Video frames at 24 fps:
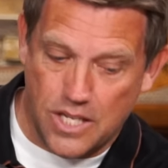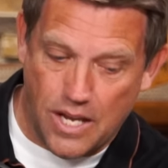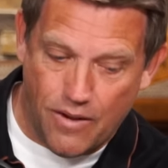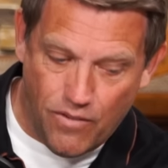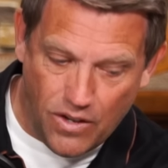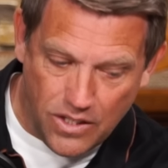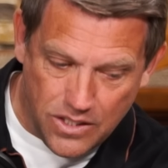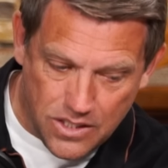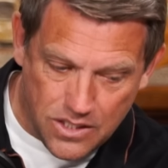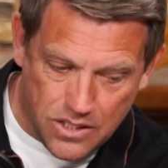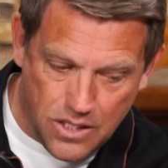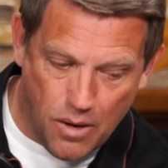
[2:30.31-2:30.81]
If
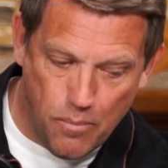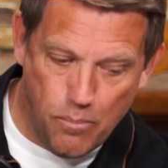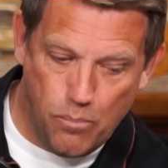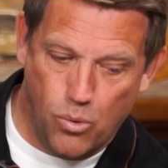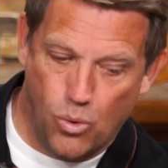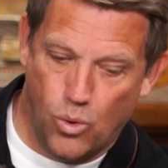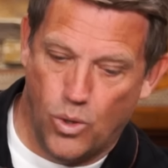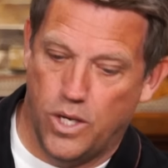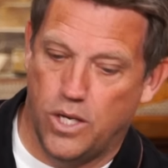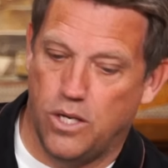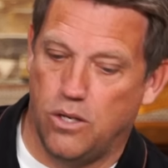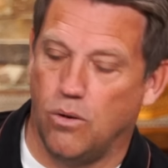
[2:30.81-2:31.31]
at some
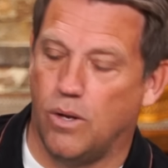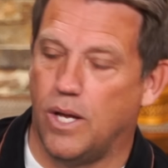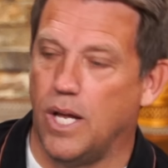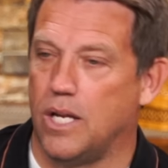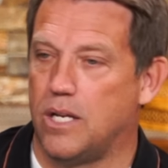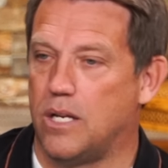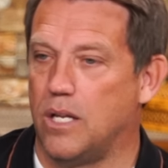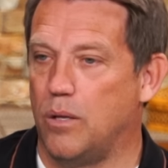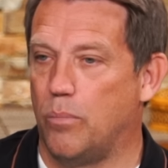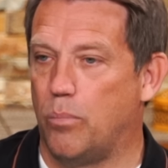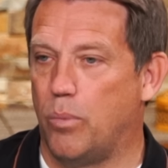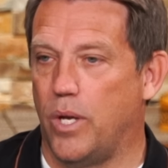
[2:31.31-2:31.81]
point you get
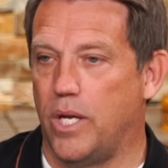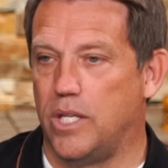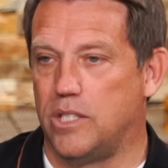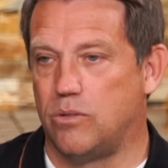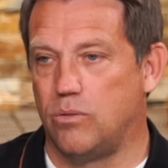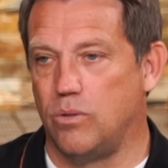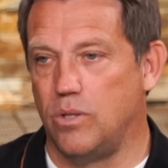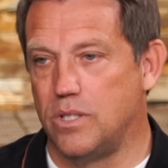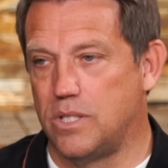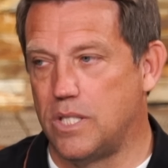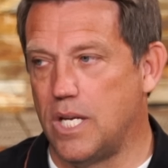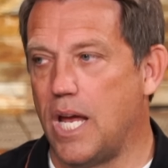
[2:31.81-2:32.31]
to the place
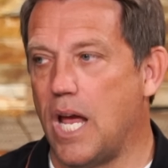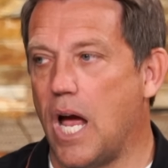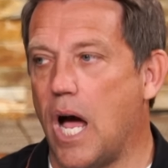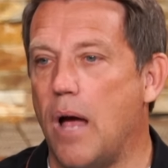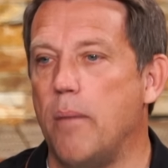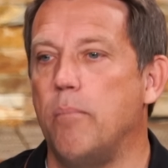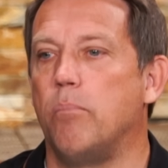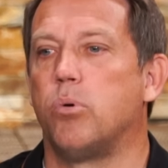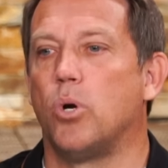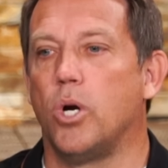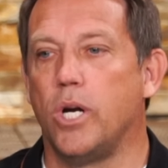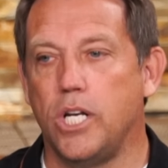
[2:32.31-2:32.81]
where you say,
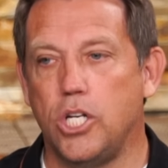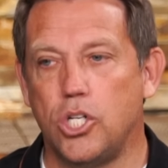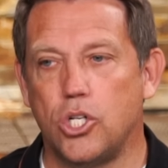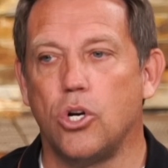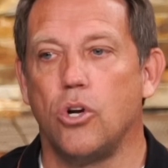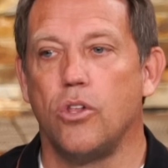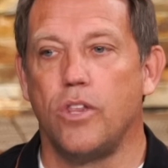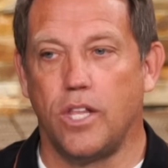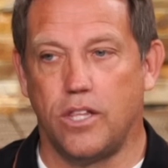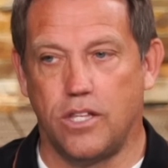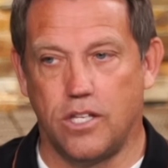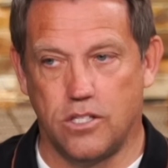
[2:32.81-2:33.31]
I'm pretty
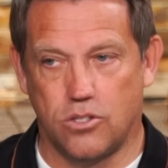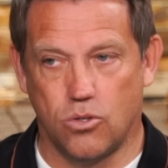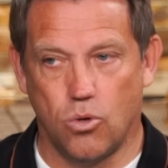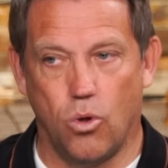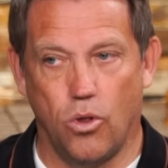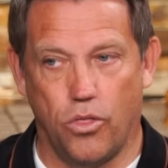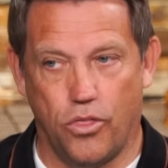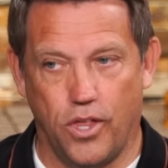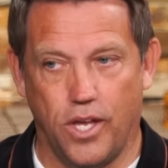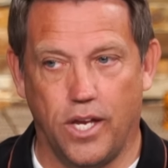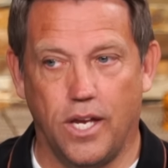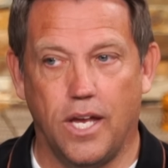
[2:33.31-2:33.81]
sure that this whole
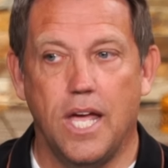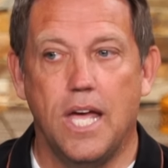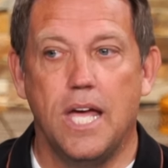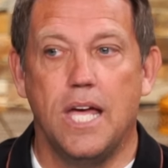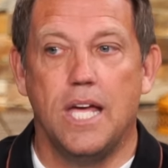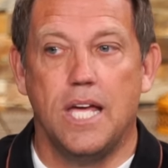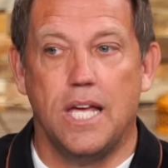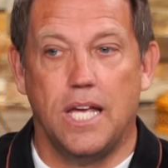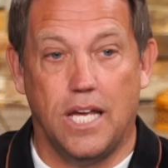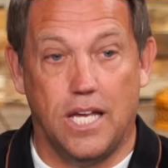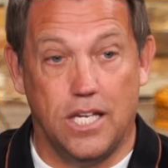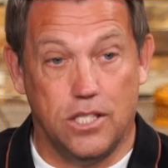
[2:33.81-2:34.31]
thing
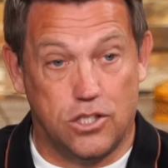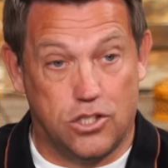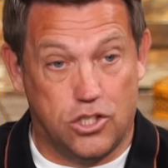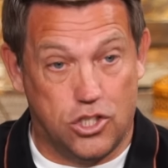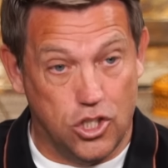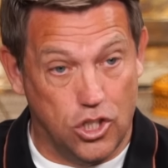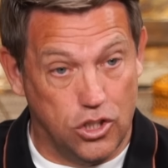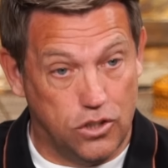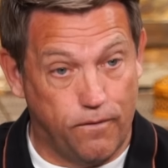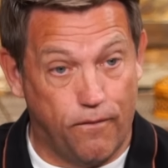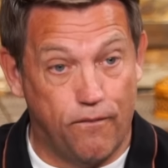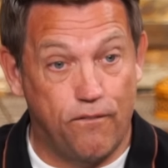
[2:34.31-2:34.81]
is
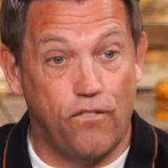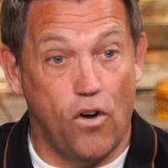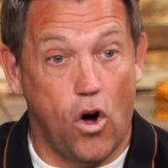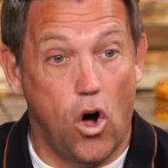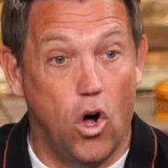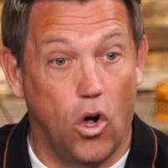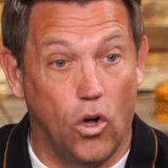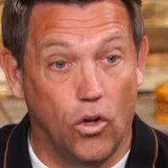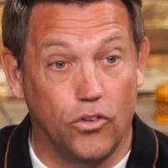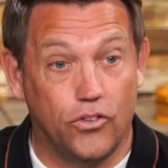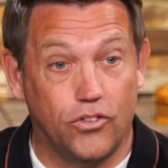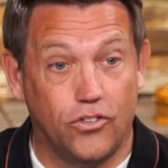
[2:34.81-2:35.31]
just
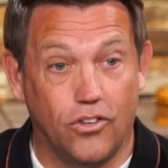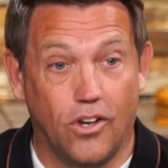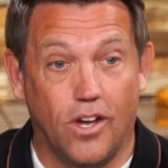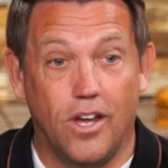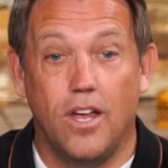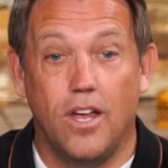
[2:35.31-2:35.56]
false,